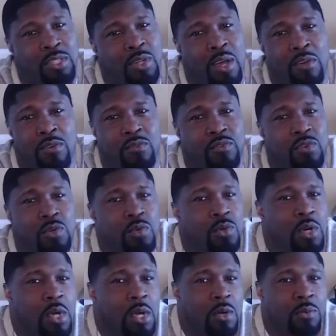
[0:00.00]
So I don't
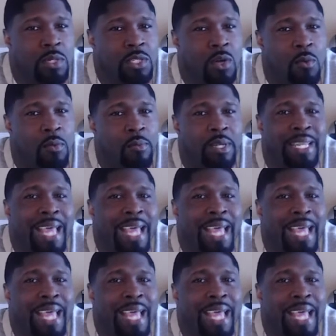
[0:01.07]
fool with Doberman.